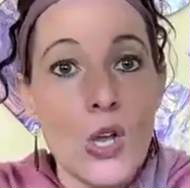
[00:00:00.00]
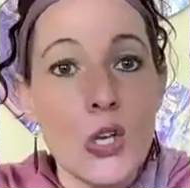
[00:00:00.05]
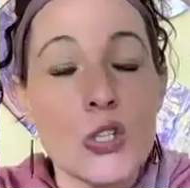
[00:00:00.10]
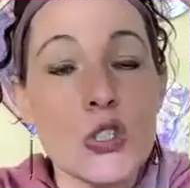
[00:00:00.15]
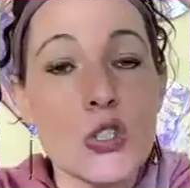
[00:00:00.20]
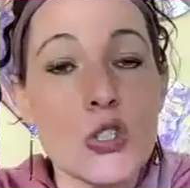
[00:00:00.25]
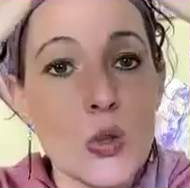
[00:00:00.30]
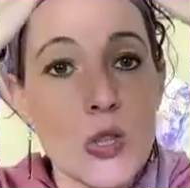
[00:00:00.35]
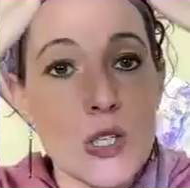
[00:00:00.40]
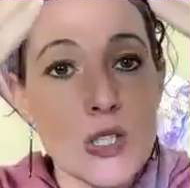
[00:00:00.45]

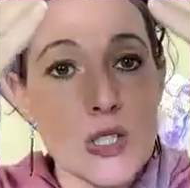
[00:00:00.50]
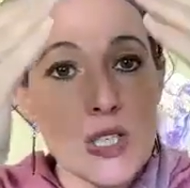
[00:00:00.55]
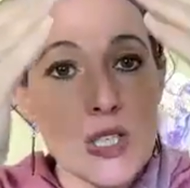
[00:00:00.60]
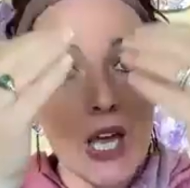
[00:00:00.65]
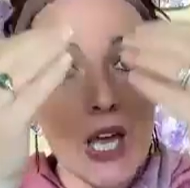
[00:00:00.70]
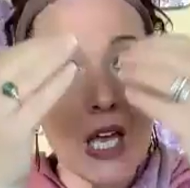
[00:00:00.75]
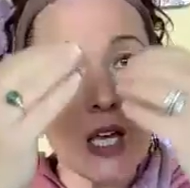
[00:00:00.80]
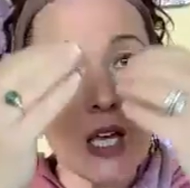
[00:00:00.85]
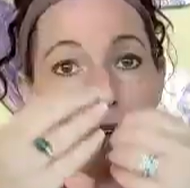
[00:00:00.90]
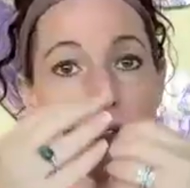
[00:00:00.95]
So the
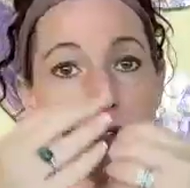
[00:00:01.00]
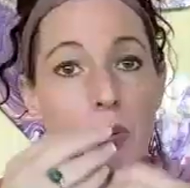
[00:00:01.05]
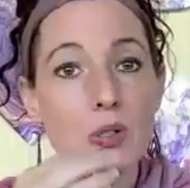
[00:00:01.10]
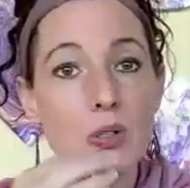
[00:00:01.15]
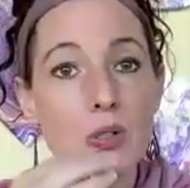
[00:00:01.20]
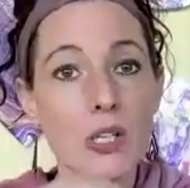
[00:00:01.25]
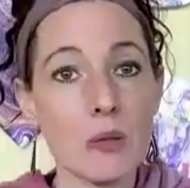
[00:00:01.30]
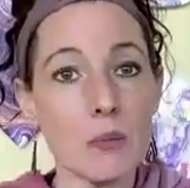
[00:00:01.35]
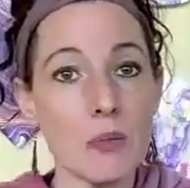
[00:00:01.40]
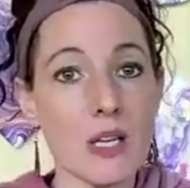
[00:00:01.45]
time of
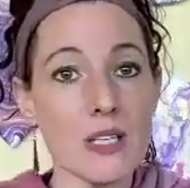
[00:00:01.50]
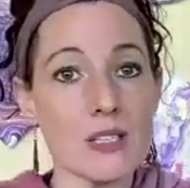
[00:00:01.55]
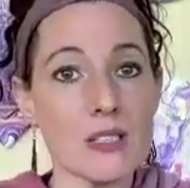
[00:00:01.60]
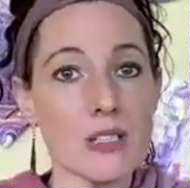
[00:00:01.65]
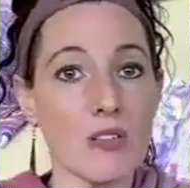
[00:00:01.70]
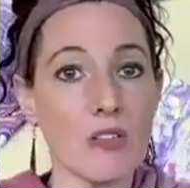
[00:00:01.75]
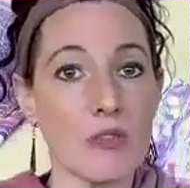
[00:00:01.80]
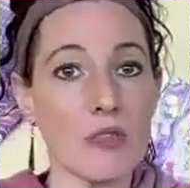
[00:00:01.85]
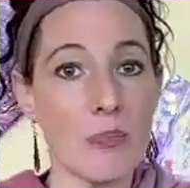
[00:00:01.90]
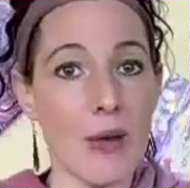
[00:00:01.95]
pulling
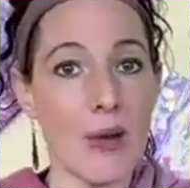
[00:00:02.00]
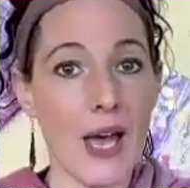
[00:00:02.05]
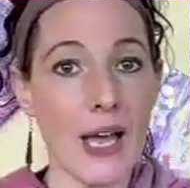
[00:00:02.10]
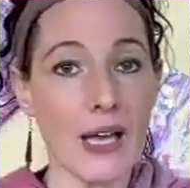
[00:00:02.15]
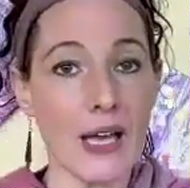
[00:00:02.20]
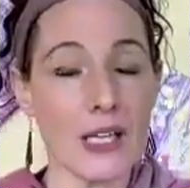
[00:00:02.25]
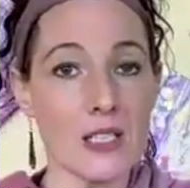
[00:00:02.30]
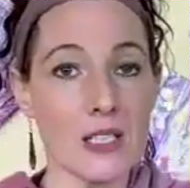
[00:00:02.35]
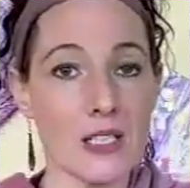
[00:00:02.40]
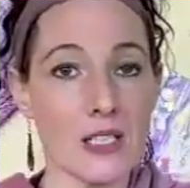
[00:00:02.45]
myself
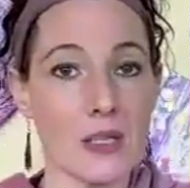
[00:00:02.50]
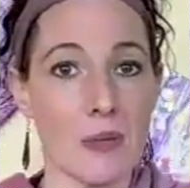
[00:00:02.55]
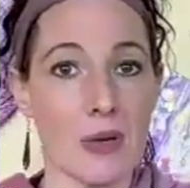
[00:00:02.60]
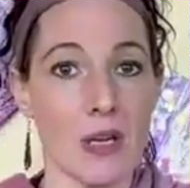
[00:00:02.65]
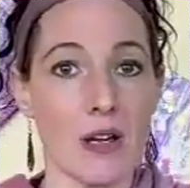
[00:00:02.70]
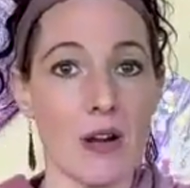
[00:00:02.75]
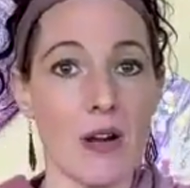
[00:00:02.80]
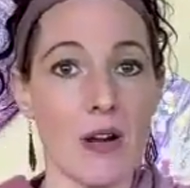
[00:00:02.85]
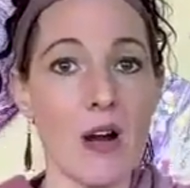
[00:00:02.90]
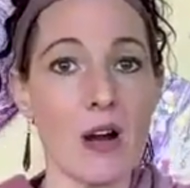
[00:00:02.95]
back into
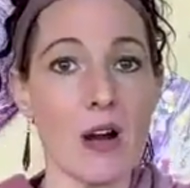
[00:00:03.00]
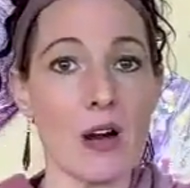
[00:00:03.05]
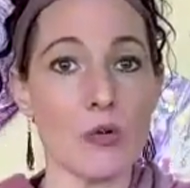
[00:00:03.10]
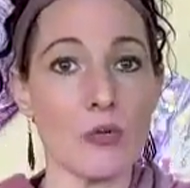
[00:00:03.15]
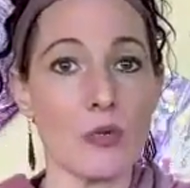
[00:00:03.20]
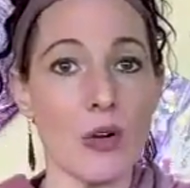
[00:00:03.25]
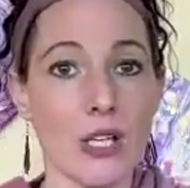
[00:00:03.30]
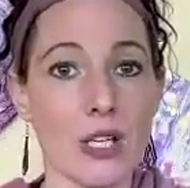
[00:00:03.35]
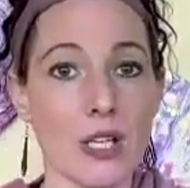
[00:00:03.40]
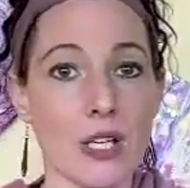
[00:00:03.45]
my
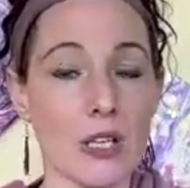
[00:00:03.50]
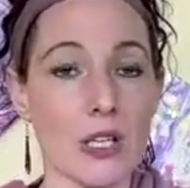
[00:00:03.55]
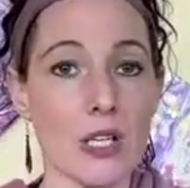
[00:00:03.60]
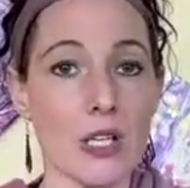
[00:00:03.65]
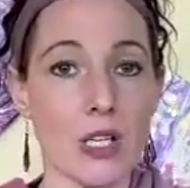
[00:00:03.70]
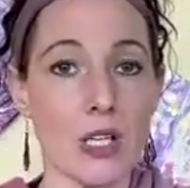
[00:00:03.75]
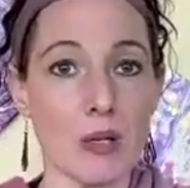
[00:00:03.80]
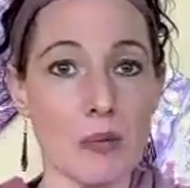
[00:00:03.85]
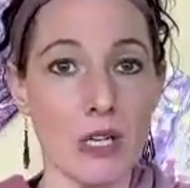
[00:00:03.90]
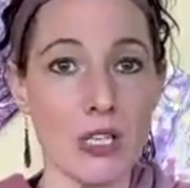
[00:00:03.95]
heart,
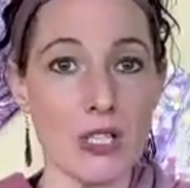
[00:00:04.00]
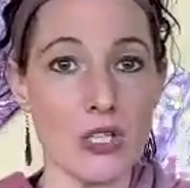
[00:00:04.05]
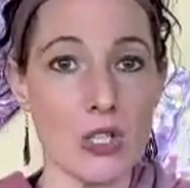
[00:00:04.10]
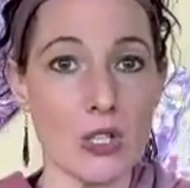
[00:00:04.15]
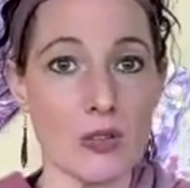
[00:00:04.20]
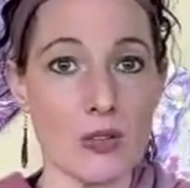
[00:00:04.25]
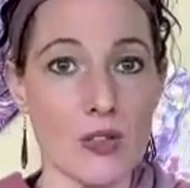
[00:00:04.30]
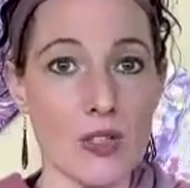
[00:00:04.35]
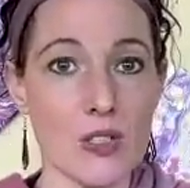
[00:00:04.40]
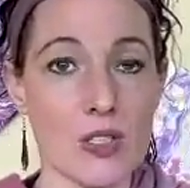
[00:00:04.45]
regulating my
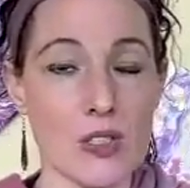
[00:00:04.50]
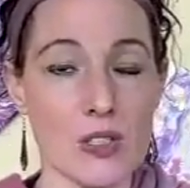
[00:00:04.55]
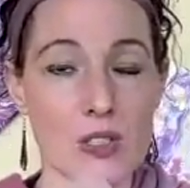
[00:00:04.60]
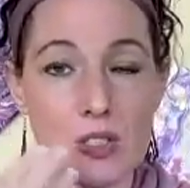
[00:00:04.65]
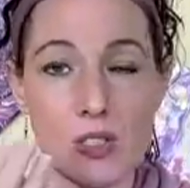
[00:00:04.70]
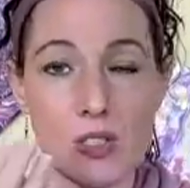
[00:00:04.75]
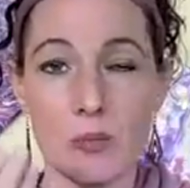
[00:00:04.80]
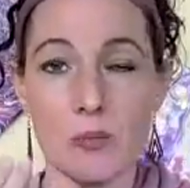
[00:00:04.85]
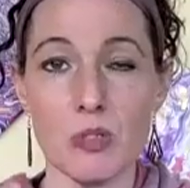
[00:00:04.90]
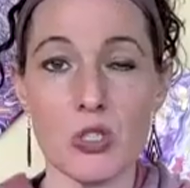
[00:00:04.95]
nervous
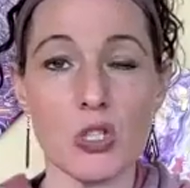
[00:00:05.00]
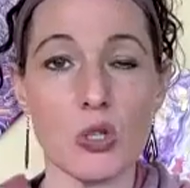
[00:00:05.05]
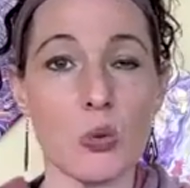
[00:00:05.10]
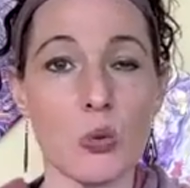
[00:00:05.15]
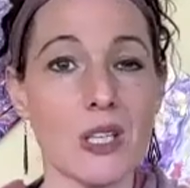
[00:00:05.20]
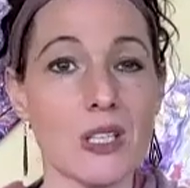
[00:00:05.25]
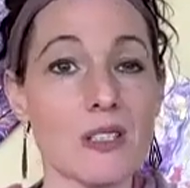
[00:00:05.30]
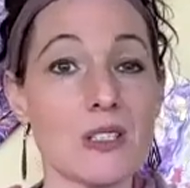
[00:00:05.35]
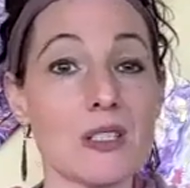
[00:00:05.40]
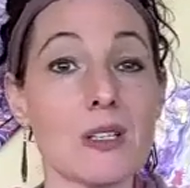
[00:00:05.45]
system,
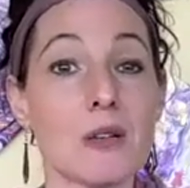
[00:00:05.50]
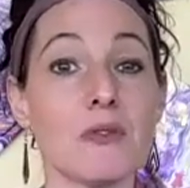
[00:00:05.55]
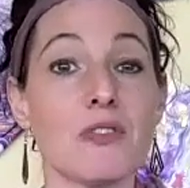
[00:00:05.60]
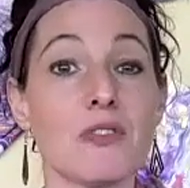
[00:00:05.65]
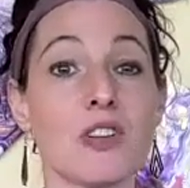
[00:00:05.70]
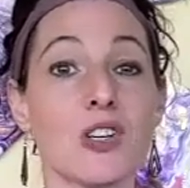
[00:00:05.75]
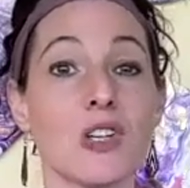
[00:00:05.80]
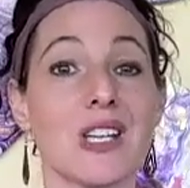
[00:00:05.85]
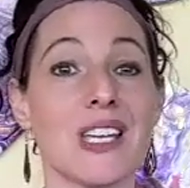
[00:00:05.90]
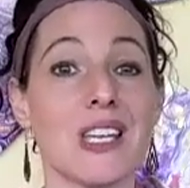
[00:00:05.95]
doing some
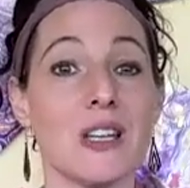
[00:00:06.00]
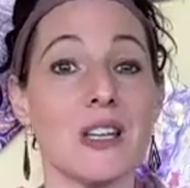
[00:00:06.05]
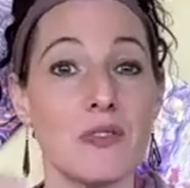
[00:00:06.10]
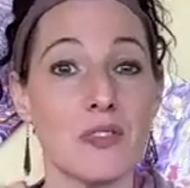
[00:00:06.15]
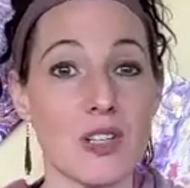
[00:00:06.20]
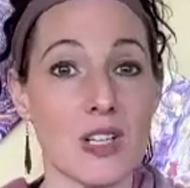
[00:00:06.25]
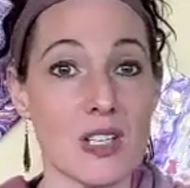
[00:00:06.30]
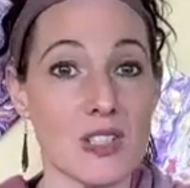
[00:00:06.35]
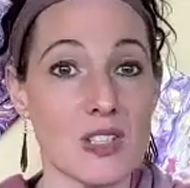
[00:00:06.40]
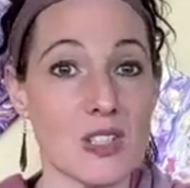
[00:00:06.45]

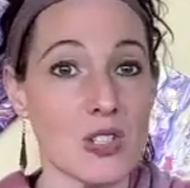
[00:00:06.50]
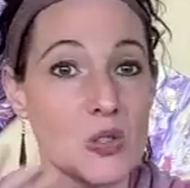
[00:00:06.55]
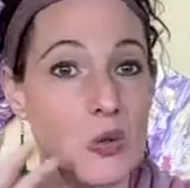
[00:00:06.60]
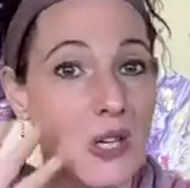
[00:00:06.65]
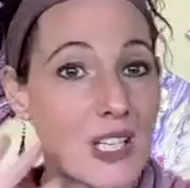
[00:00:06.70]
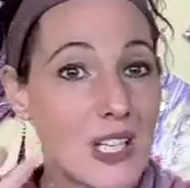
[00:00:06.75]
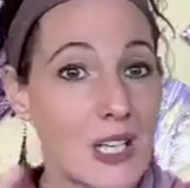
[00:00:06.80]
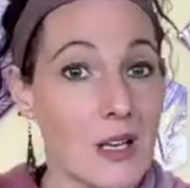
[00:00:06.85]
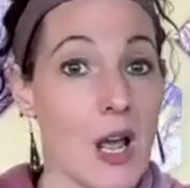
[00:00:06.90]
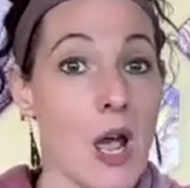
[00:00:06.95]
forgiveness so
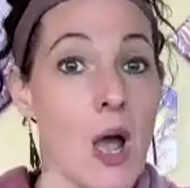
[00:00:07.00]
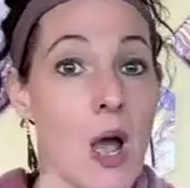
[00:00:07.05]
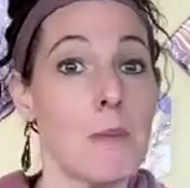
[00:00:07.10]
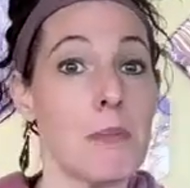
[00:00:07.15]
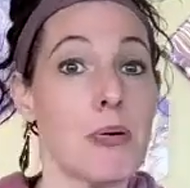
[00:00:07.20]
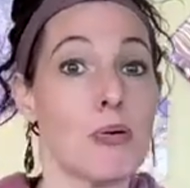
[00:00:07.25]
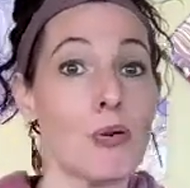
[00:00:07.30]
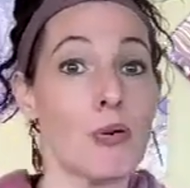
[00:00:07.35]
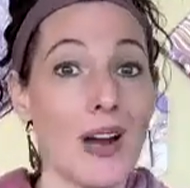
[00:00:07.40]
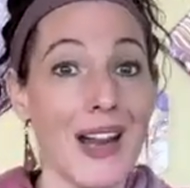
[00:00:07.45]
I can
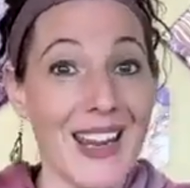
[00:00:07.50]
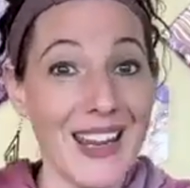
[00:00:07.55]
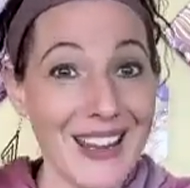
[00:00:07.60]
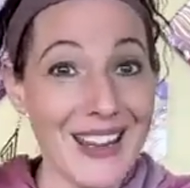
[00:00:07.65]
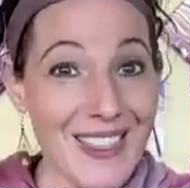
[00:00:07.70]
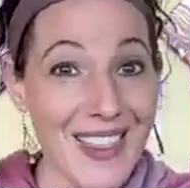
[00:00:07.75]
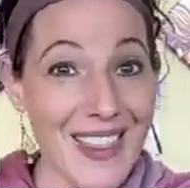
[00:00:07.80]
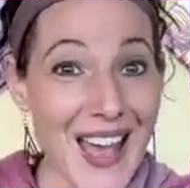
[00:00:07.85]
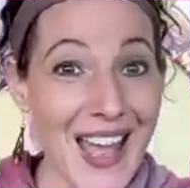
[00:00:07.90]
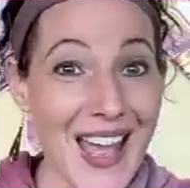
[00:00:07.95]

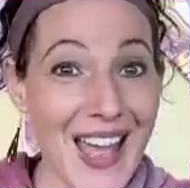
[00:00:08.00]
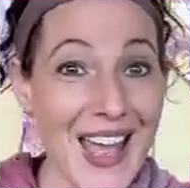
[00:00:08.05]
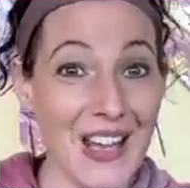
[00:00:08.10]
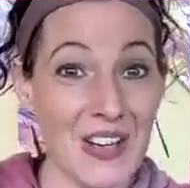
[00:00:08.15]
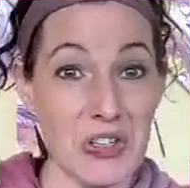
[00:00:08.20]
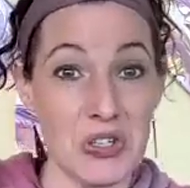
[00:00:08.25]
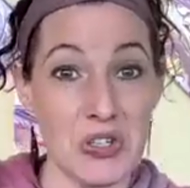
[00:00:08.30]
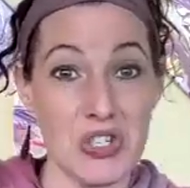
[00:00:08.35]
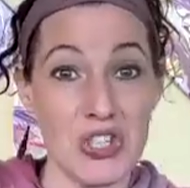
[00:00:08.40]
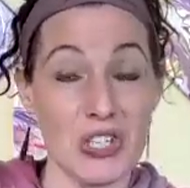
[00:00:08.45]
pray that
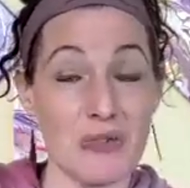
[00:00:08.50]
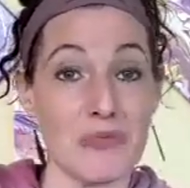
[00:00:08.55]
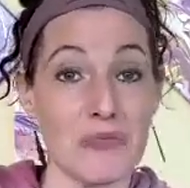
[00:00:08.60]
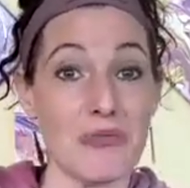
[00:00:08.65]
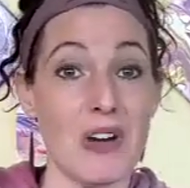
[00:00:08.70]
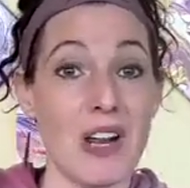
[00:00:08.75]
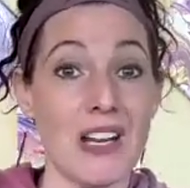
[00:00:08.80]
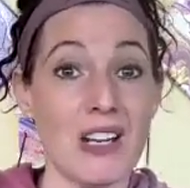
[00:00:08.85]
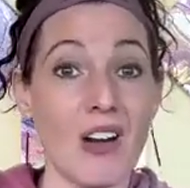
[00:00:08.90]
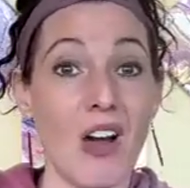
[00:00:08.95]
energy
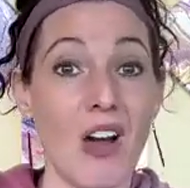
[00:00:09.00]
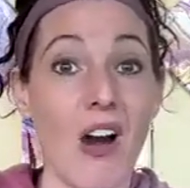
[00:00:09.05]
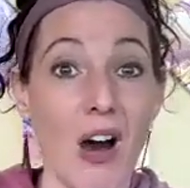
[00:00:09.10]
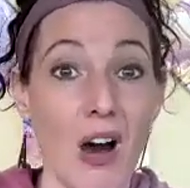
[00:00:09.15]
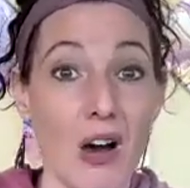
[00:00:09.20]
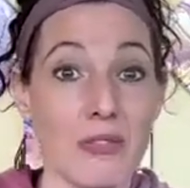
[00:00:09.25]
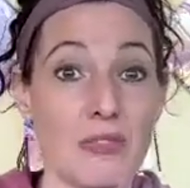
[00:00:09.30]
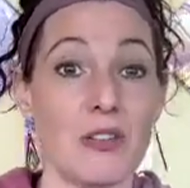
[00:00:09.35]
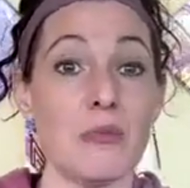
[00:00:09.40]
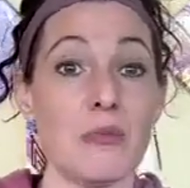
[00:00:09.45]
right
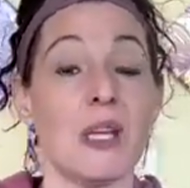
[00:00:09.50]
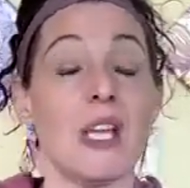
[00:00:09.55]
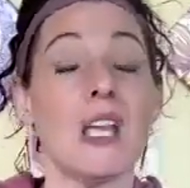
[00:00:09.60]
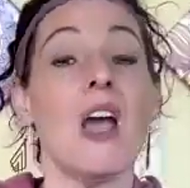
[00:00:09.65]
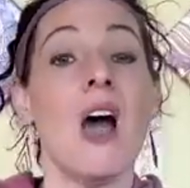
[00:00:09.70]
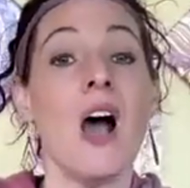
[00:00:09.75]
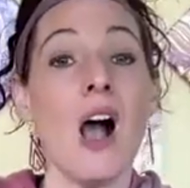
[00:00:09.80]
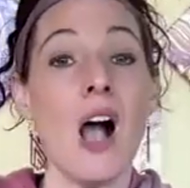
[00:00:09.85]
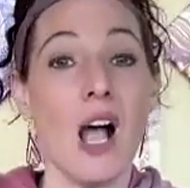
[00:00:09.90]
off of me.